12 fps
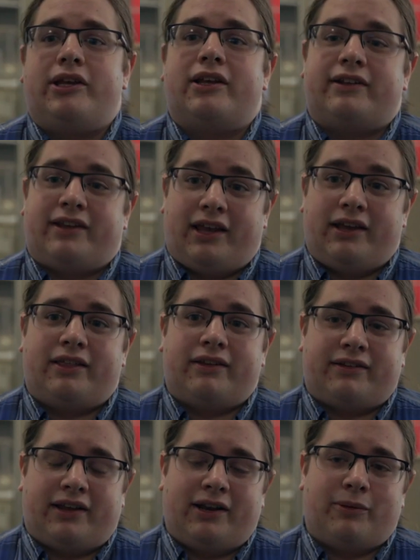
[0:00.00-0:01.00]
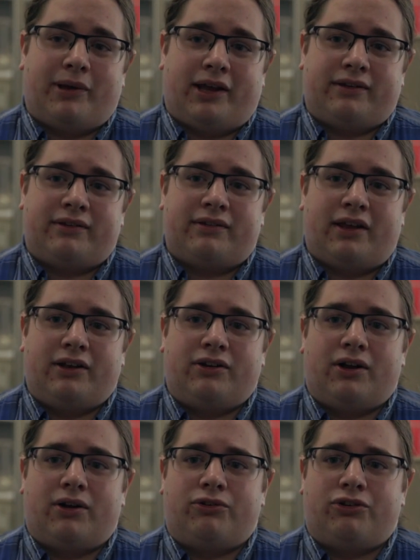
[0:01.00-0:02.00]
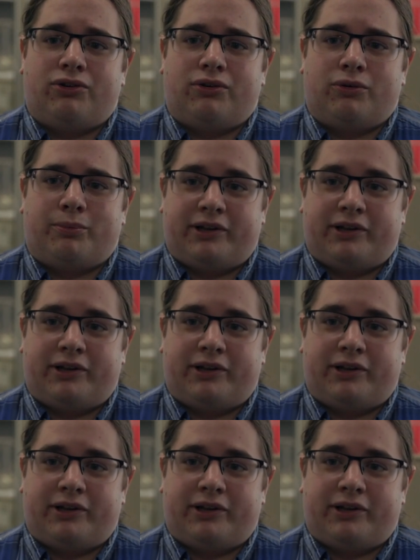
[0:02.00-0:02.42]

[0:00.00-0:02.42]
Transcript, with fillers: We can take this database and go to